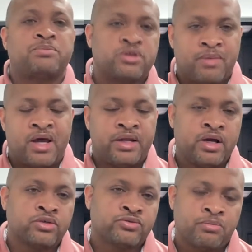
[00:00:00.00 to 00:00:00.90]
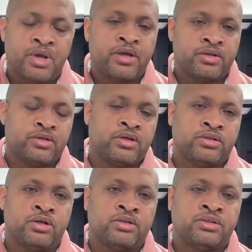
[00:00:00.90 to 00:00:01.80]
somebody else from making
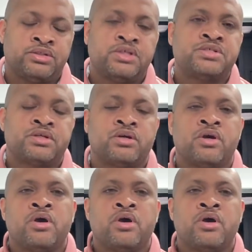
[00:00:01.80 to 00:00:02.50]
a decision.